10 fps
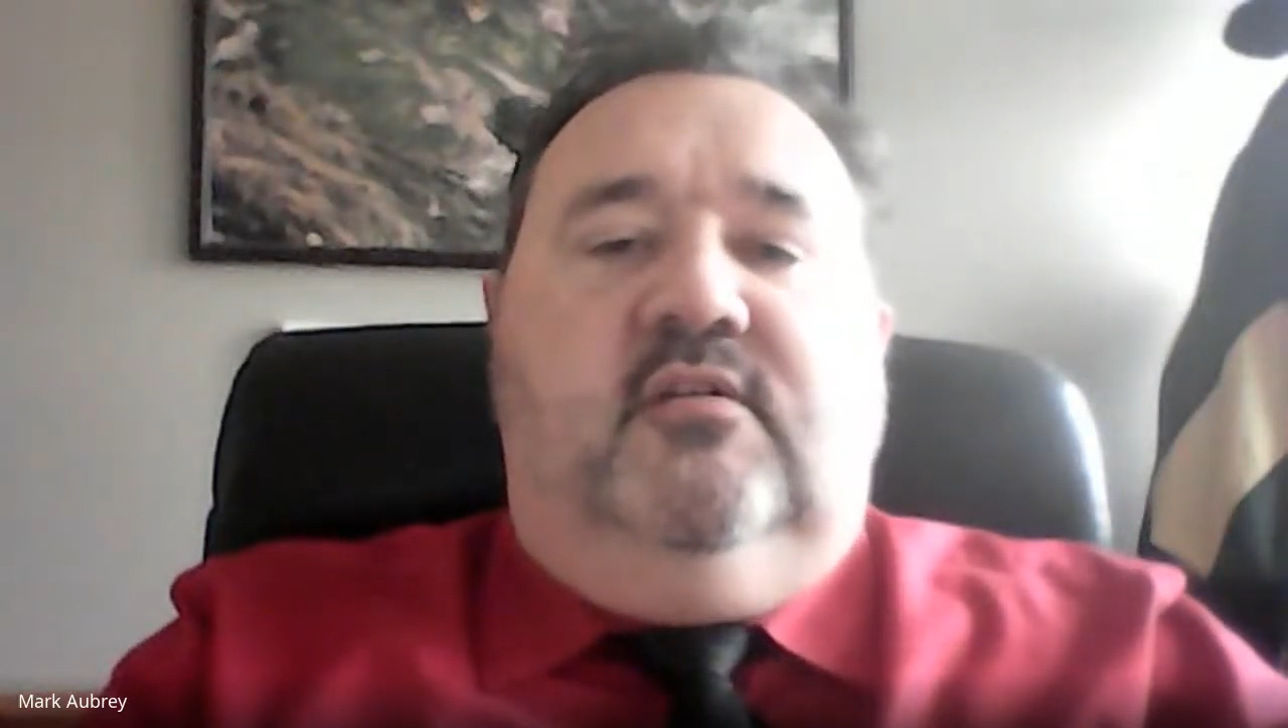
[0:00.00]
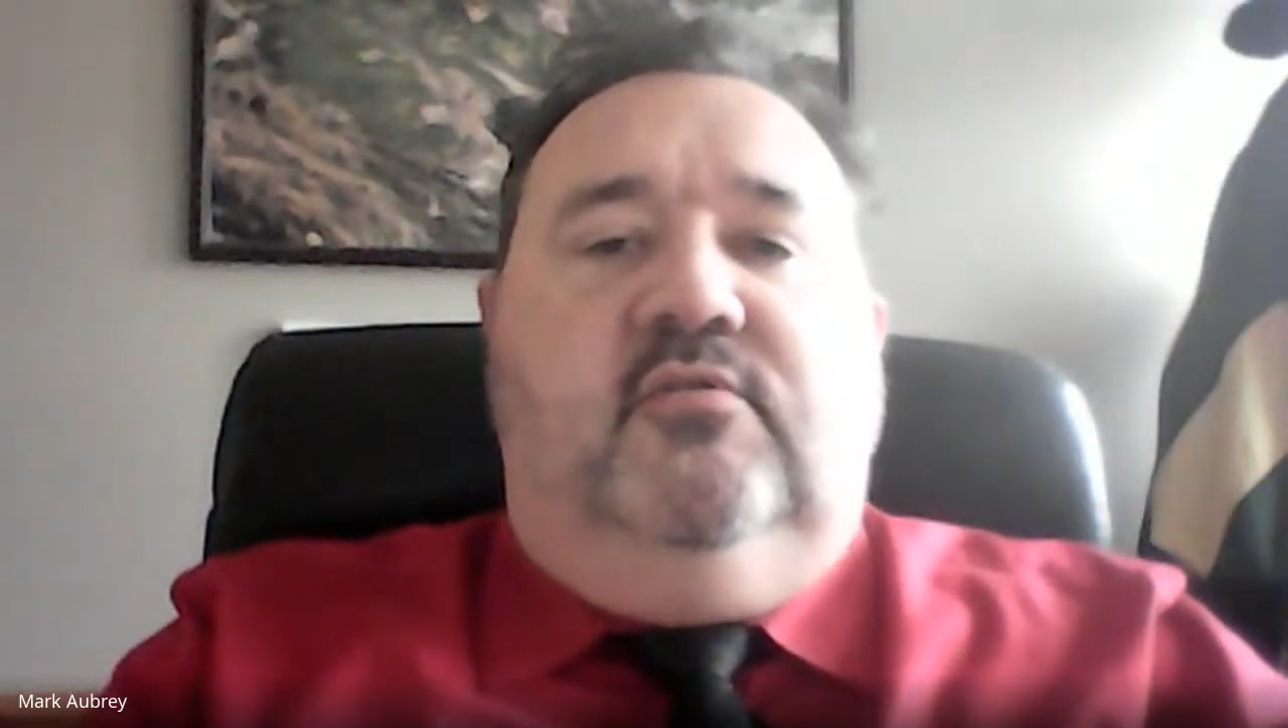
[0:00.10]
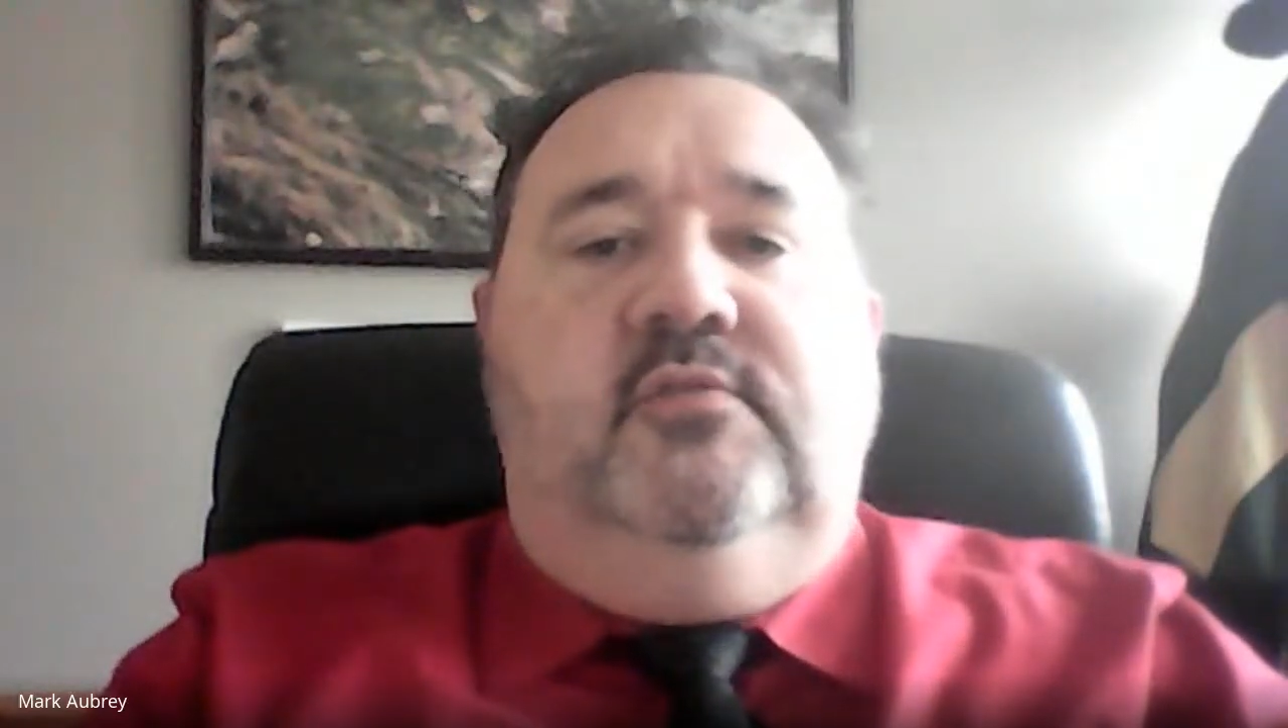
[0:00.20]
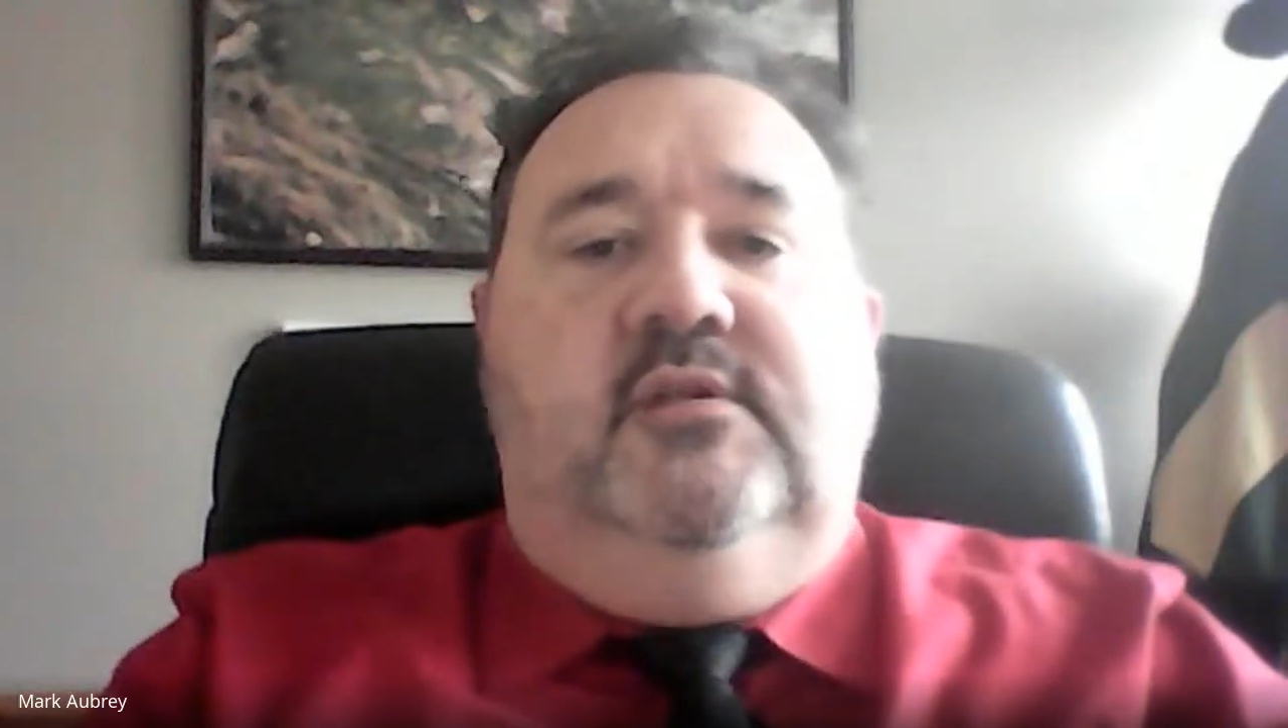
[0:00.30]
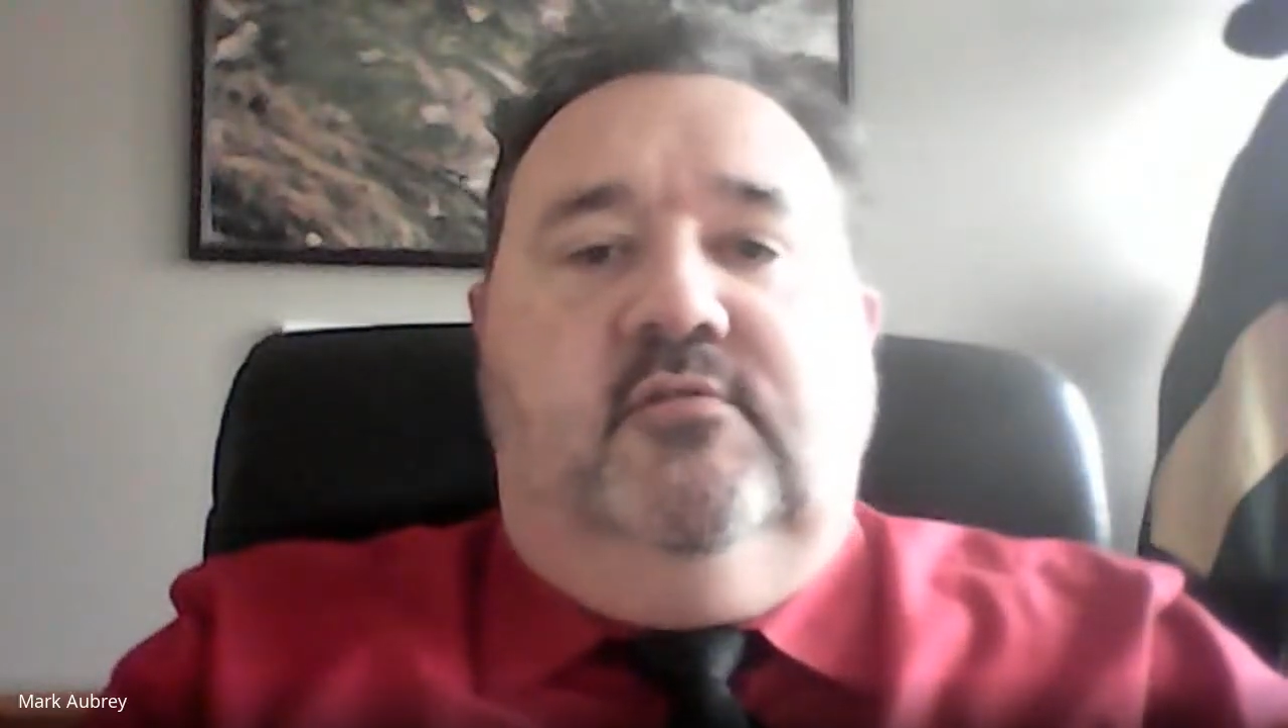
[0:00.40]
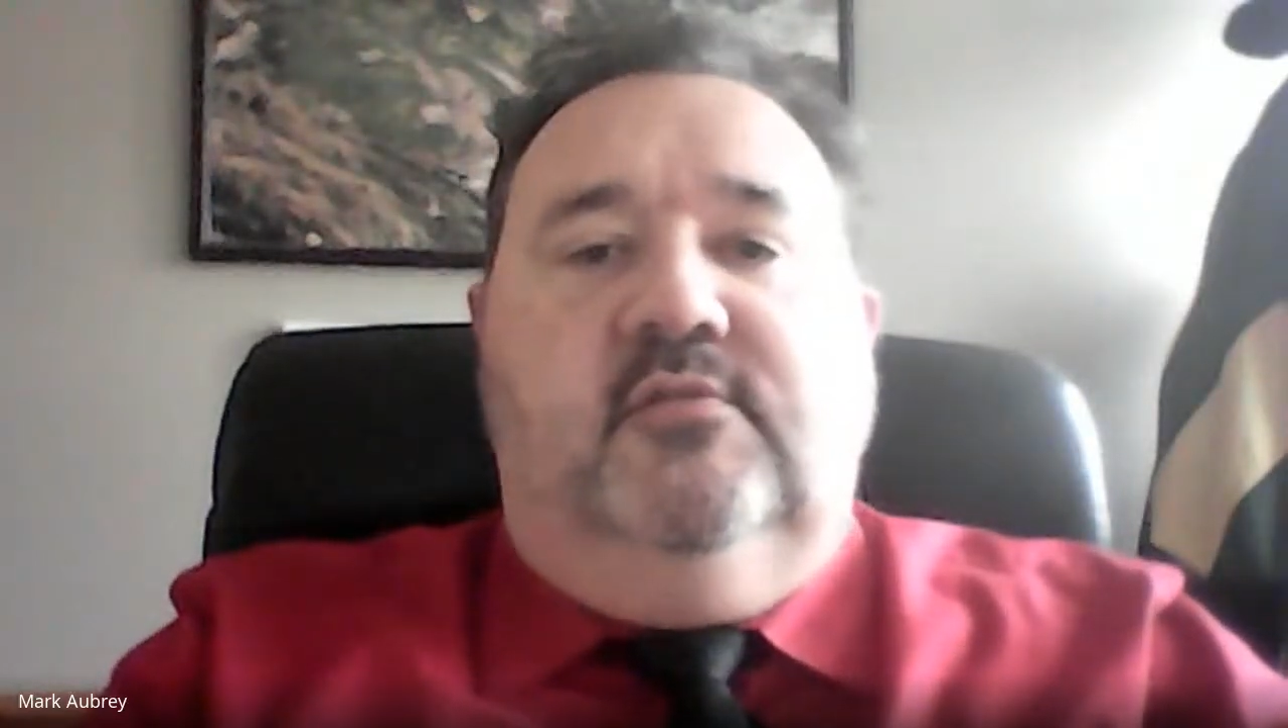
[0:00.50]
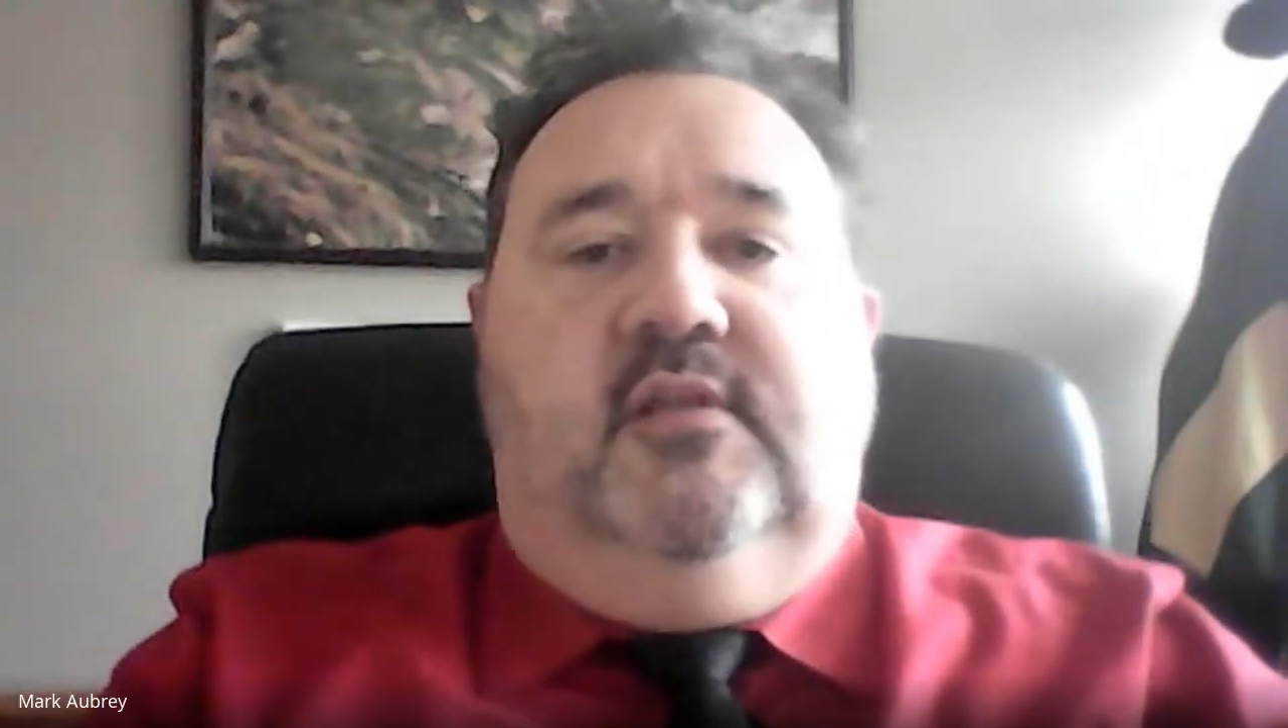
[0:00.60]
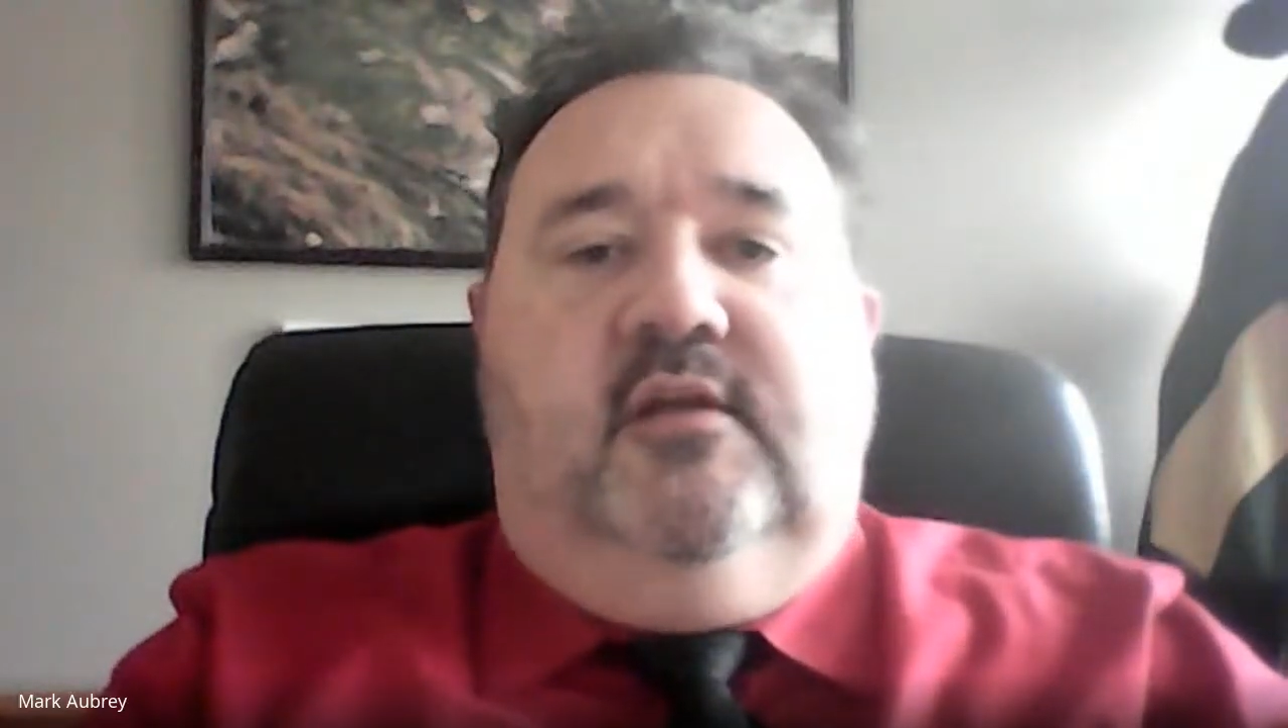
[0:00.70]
including those